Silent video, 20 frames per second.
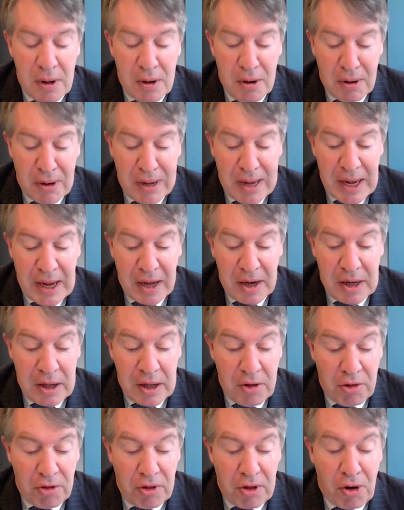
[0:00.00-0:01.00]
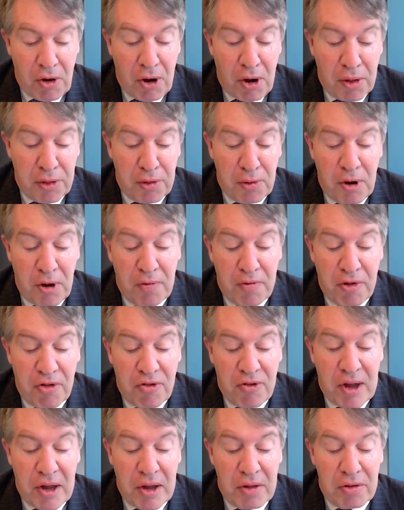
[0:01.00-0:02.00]
And he is the author of
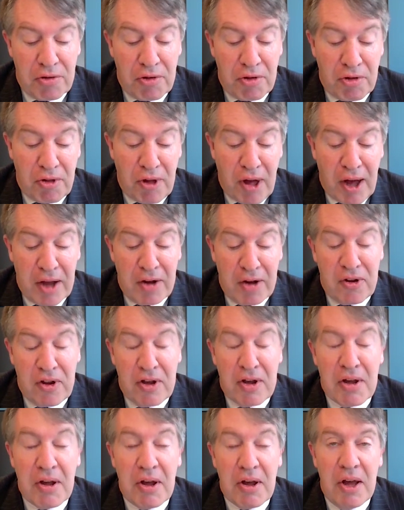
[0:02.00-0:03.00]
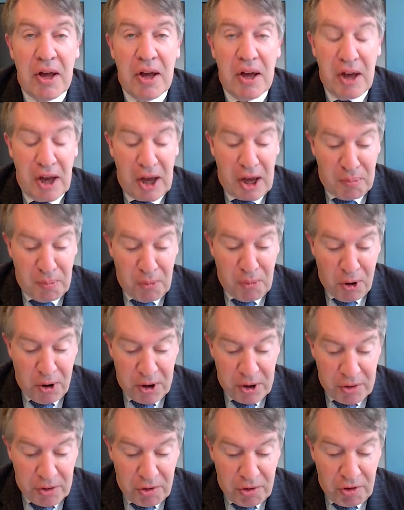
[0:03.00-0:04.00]
State, Society, and
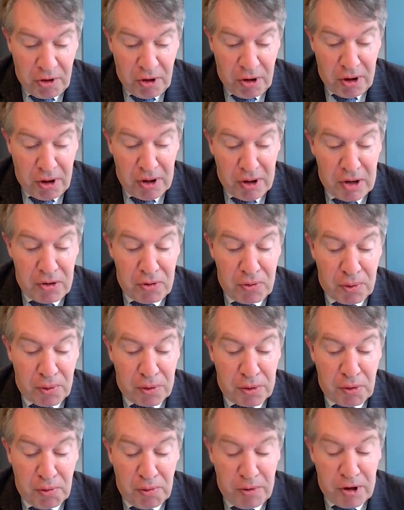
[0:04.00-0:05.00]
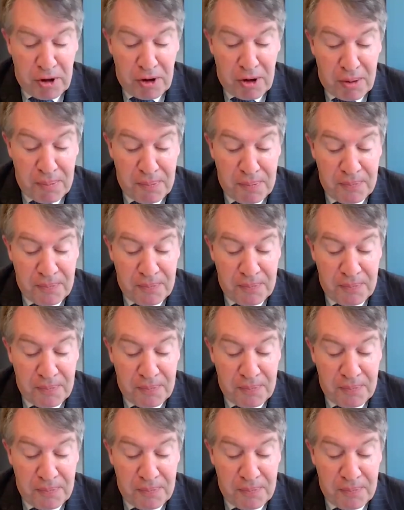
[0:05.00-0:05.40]
Markets in North Korea.